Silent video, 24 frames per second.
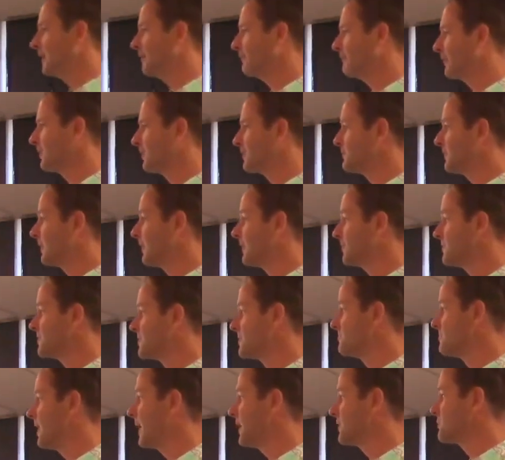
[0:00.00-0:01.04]
uh, friends of ours
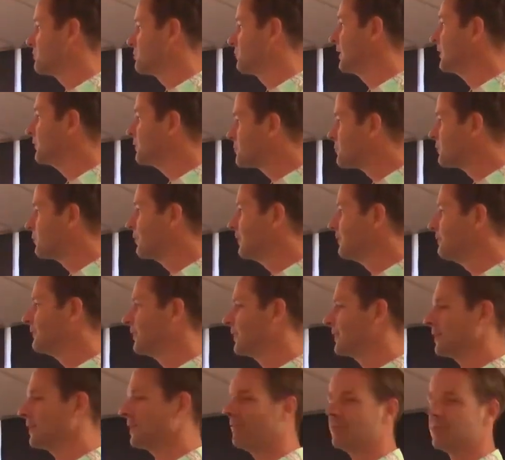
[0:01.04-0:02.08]
this past week. It was really
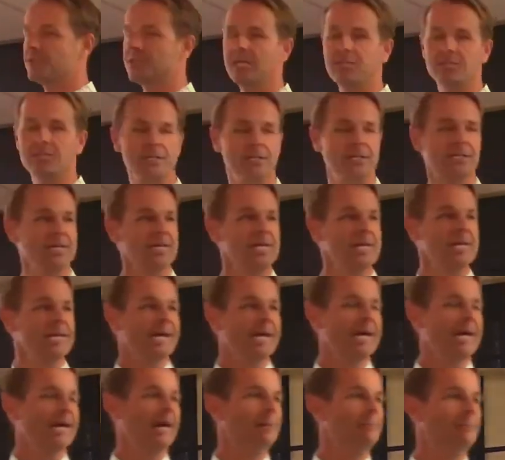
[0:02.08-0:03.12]
fun conversation.
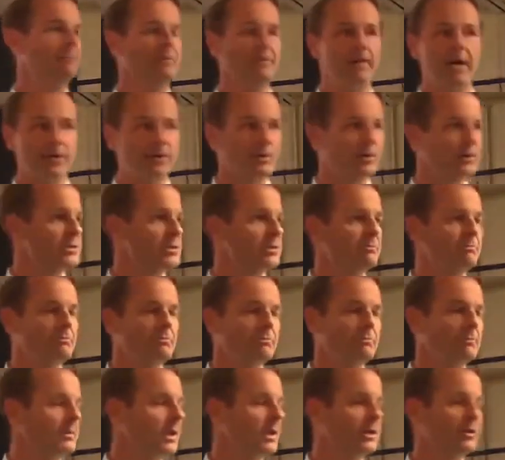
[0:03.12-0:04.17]
Um, not Christian,
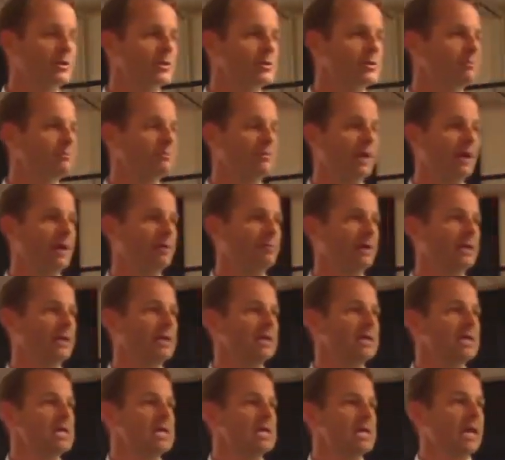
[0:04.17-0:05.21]
not a Christian
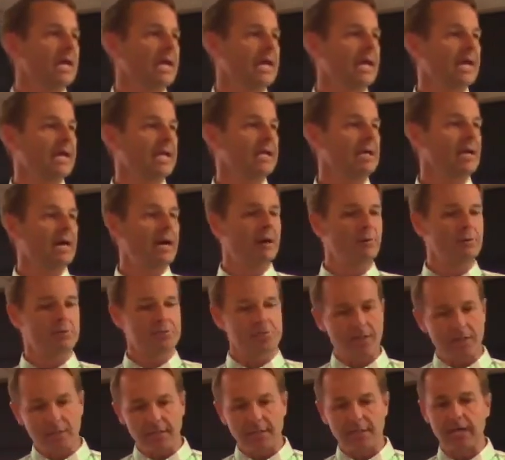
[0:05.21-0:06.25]
family. And I was
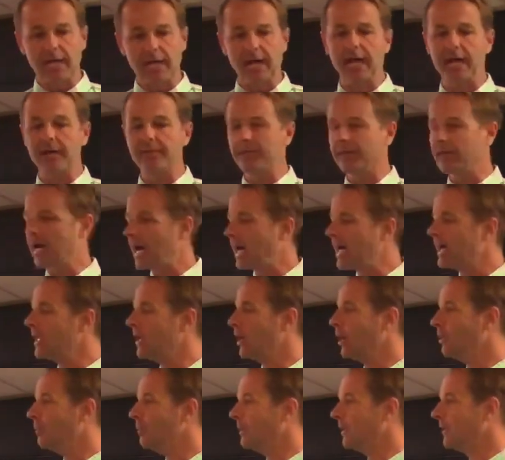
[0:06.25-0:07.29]
talking to the guy. The guy
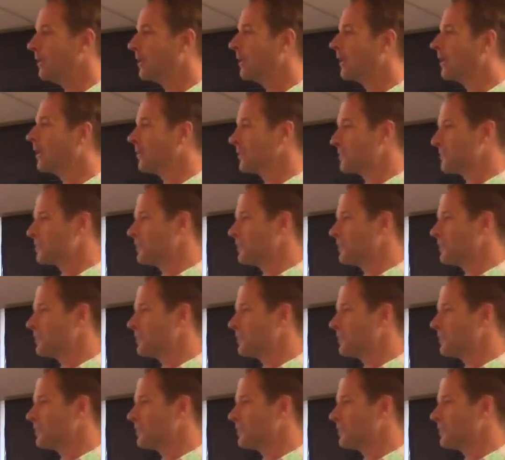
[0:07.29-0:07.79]
had opened an art